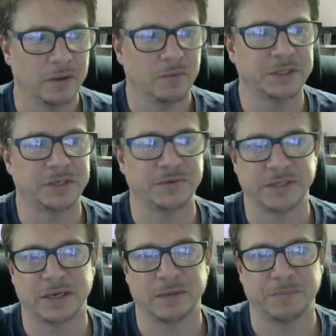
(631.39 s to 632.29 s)
Once you
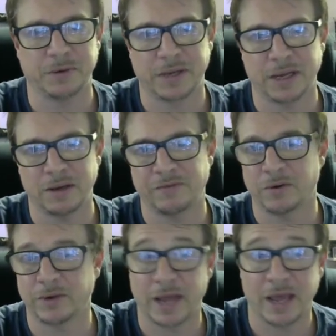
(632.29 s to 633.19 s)
set up your account, if you
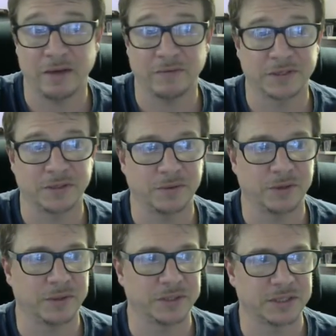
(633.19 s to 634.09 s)
already have, so
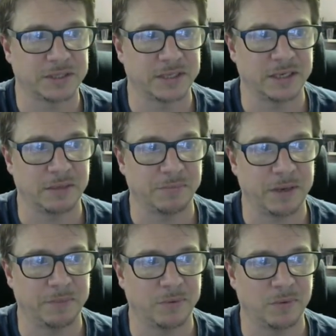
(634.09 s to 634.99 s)
you can just send
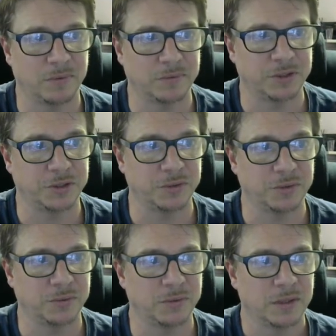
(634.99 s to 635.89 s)
people
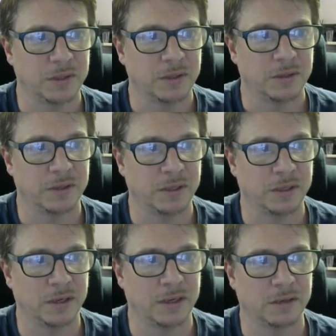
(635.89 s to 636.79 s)
to
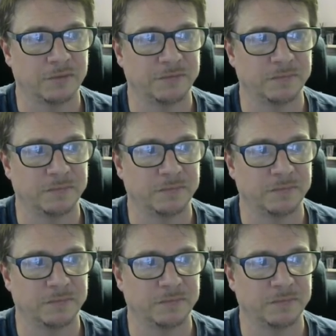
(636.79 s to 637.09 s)
the